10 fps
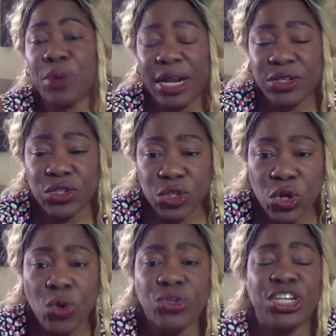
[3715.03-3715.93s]
practice
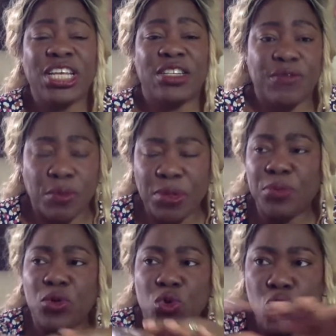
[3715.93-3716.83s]
coaching, is for
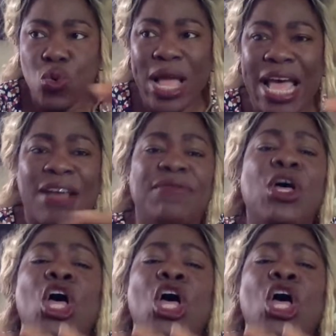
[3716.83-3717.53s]
people who have